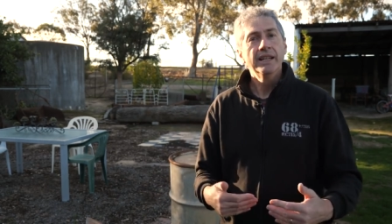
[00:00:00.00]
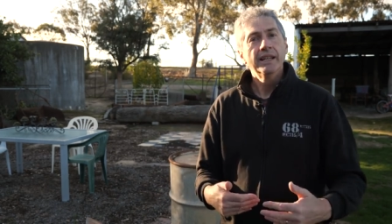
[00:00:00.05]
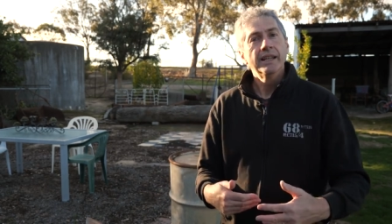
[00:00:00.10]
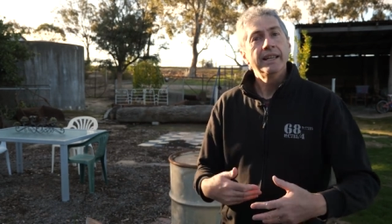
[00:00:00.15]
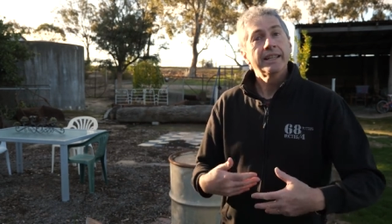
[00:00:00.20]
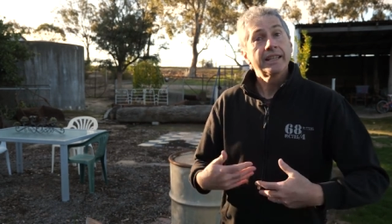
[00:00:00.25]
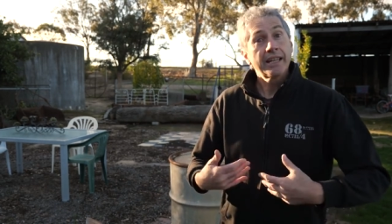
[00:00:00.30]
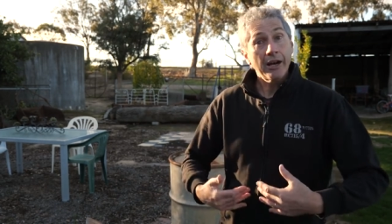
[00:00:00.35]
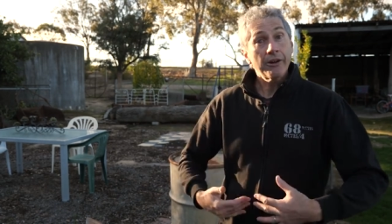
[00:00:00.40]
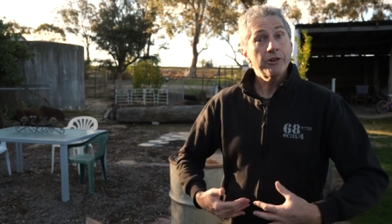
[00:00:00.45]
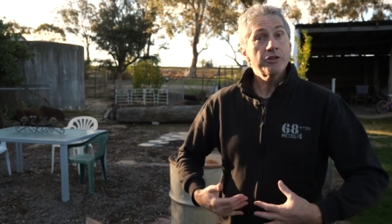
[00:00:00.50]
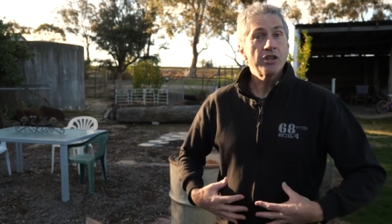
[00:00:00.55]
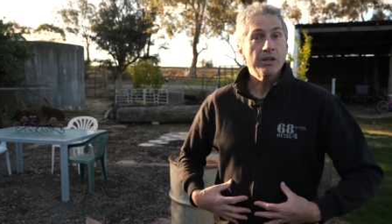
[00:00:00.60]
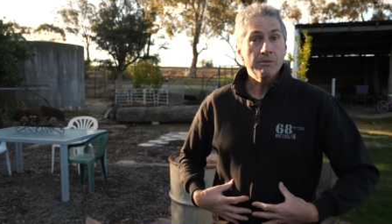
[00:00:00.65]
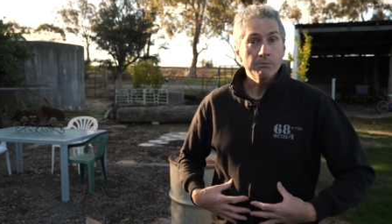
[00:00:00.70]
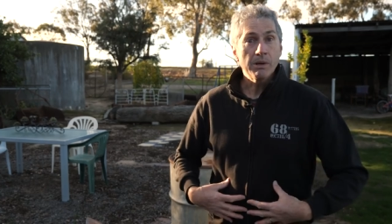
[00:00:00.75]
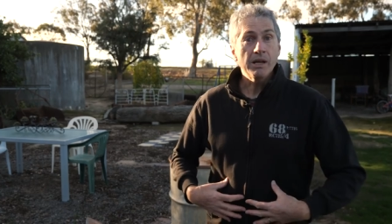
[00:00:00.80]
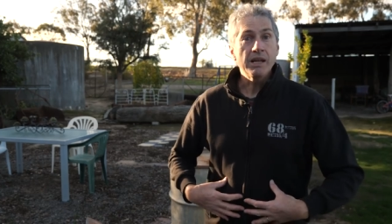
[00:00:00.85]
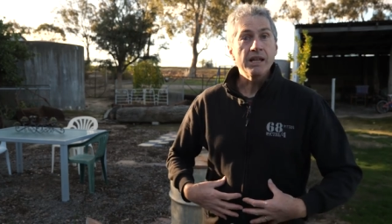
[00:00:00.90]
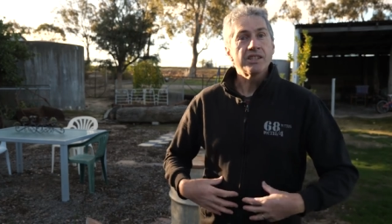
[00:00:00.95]

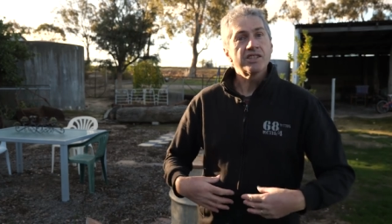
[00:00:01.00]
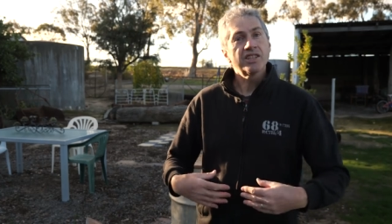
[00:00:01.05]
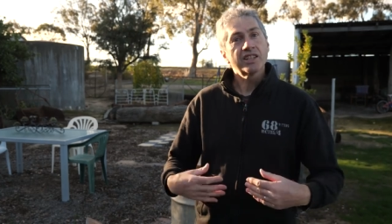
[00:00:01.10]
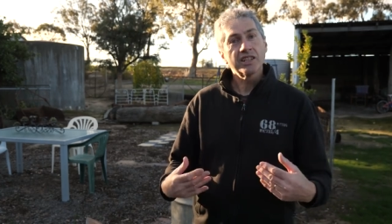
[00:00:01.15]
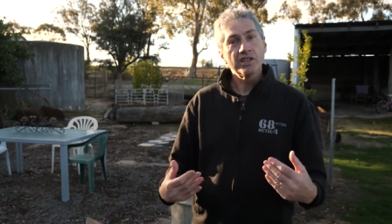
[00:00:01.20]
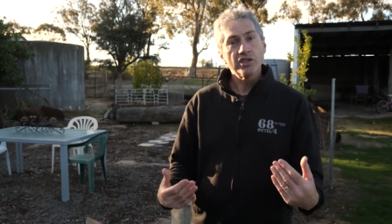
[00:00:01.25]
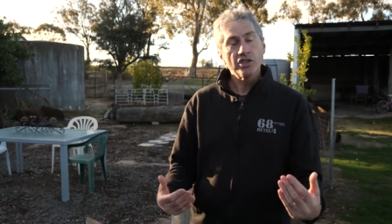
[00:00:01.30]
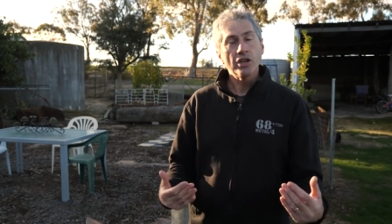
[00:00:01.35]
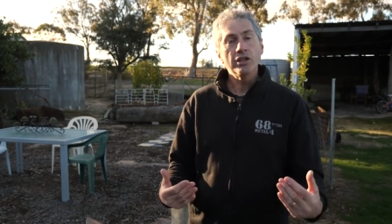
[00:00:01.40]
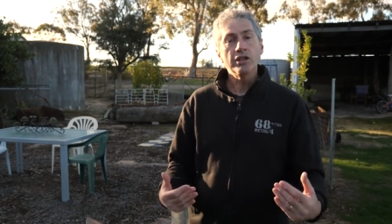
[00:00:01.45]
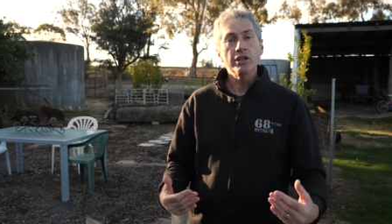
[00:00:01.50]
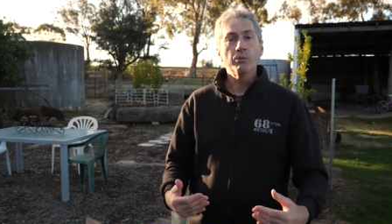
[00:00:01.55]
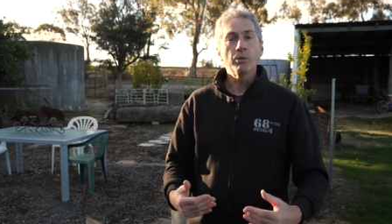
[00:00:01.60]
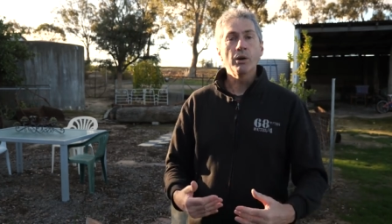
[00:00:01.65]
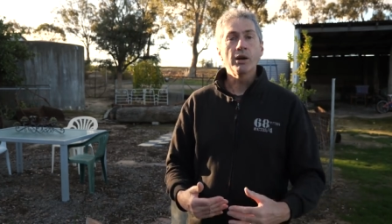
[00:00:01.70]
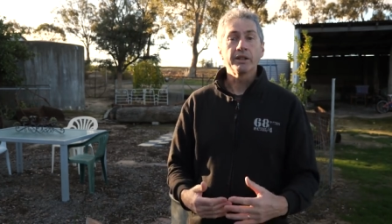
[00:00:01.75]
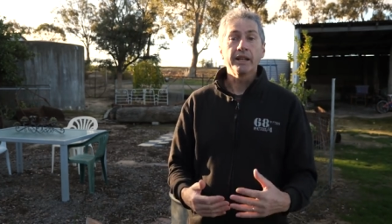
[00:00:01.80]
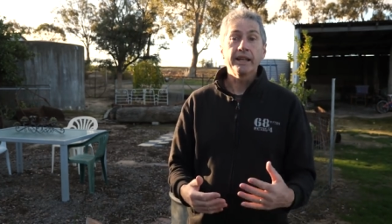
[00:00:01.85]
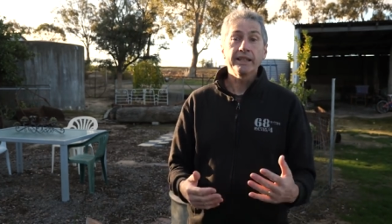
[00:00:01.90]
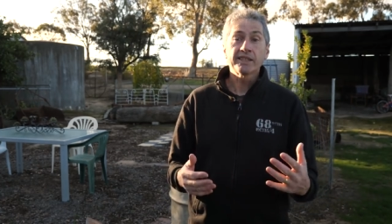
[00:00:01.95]
encouraging me to continue
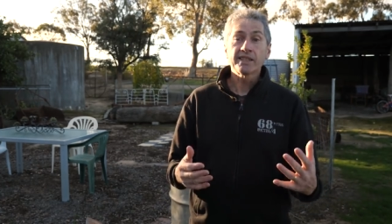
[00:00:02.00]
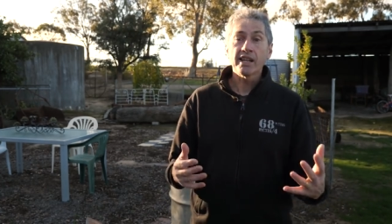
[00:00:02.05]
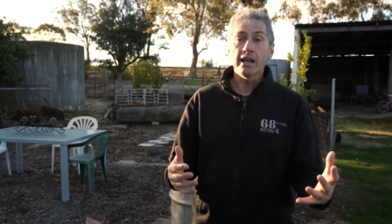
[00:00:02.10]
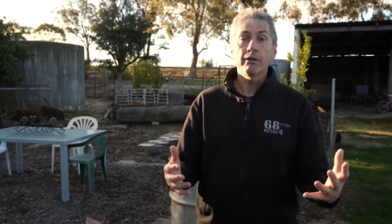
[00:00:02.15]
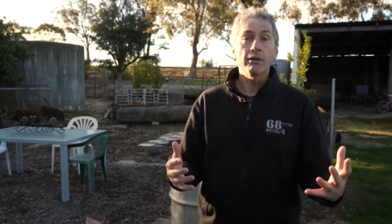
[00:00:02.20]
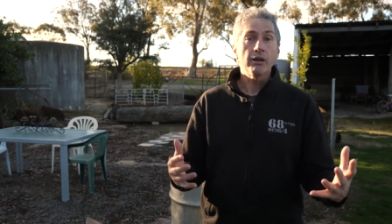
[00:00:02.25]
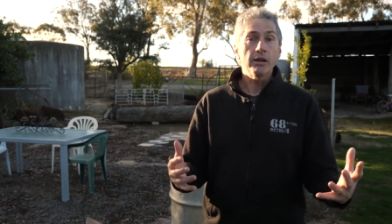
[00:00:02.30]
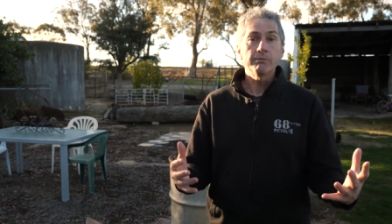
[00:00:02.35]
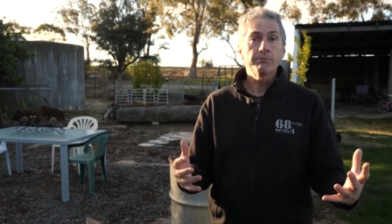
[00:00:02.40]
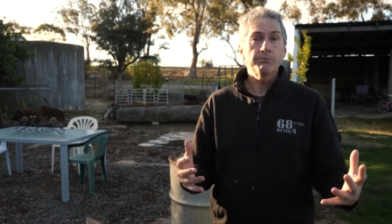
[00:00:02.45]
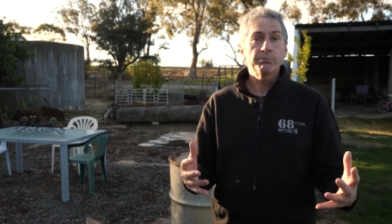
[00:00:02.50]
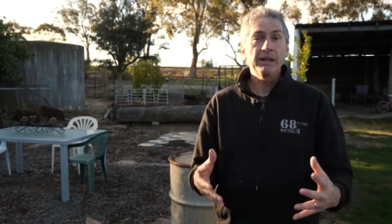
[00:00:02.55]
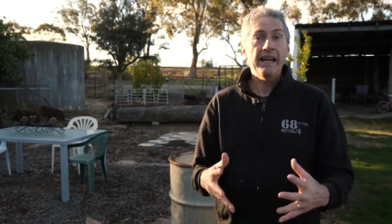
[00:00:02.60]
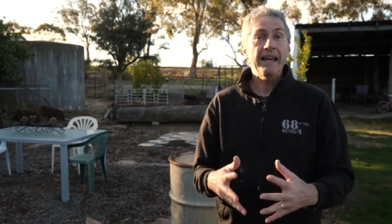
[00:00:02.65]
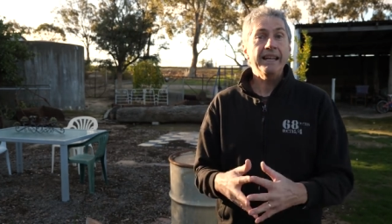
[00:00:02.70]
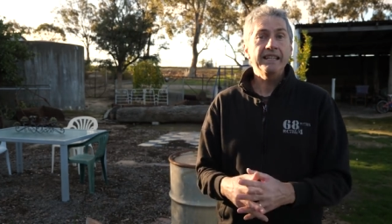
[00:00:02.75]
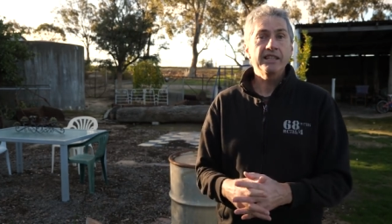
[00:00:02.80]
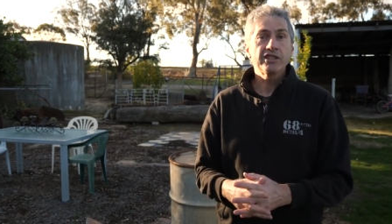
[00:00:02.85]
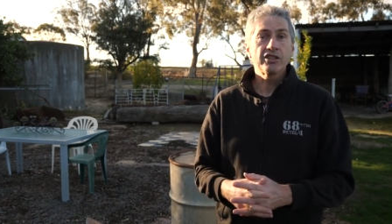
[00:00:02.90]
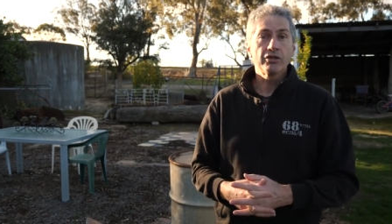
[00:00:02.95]
on. And so I'm
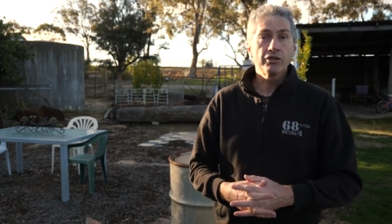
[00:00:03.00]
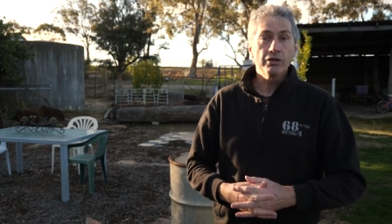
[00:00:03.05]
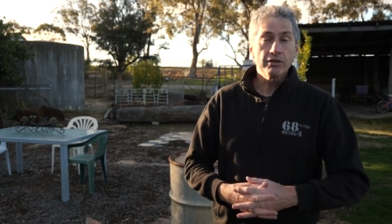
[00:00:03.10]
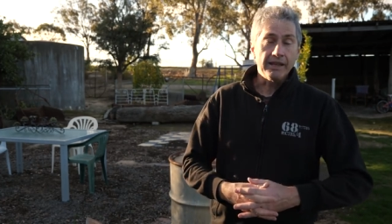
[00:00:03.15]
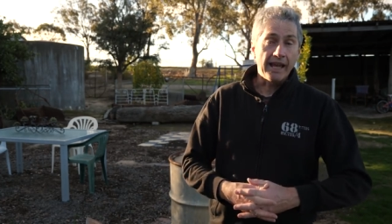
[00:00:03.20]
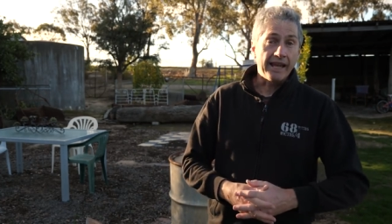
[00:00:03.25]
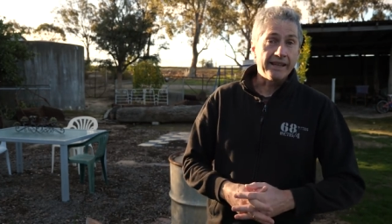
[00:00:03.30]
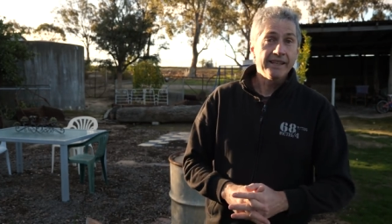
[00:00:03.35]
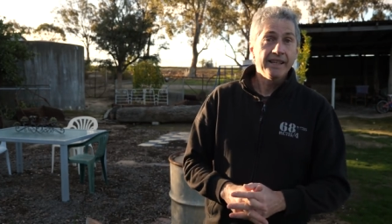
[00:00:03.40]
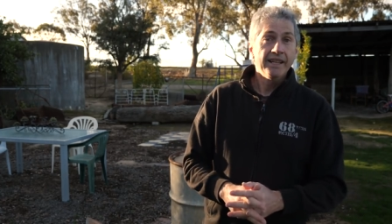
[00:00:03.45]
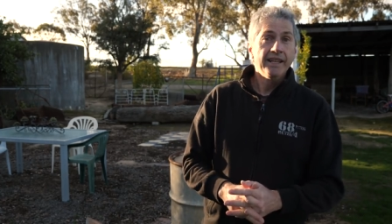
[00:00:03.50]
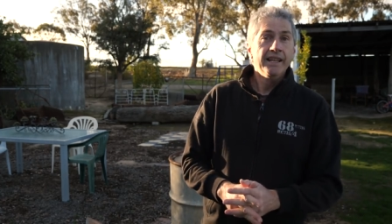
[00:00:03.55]
planning to do that.